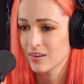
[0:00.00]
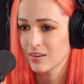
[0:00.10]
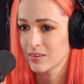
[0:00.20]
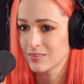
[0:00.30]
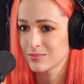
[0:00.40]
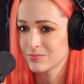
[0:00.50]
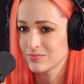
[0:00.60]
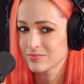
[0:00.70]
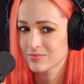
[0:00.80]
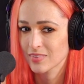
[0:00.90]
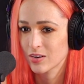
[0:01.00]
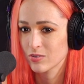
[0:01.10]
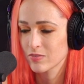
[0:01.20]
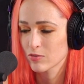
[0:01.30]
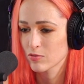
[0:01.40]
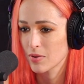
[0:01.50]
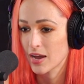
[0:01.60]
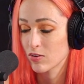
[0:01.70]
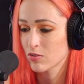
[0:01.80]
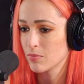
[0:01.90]
I
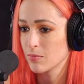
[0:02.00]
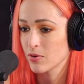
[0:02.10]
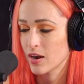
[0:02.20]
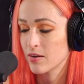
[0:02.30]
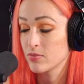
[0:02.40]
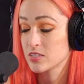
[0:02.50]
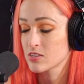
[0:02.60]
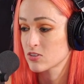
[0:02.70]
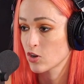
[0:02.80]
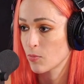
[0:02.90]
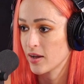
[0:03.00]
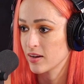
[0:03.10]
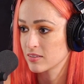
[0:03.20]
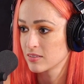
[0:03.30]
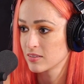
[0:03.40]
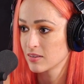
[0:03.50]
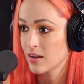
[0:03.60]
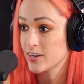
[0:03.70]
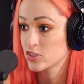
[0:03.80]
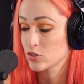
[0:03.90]
don't remember. This is so bad.
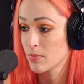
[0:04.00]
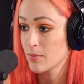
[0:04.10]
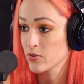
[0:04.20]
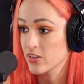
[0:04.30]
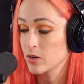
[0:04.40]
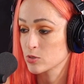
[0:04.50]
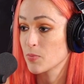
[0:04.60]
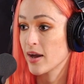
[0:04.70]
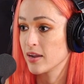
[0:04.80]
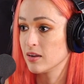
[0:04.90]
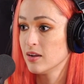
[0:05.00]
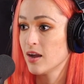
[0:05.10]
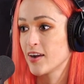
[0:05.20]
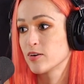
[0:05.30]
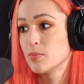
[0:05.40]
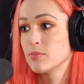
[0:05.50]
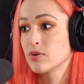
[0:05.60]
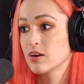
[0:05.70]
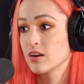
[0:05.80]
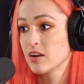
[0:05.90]
I just remember that it was bad. I
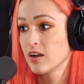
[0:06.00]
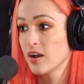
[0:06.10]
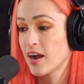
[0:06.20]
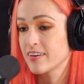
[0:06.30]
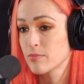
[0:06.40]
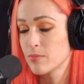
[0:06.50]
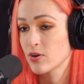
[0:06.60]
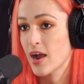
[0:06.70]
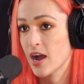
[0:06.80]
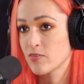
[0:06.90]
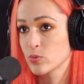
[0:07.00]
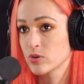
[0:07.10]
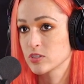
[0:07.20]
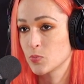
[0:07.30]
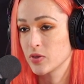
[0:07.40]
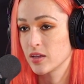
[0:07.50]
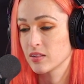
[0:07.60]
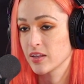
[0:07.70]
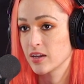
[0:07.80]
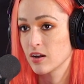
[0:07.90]
remember afterwards being
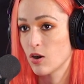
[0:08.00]
like,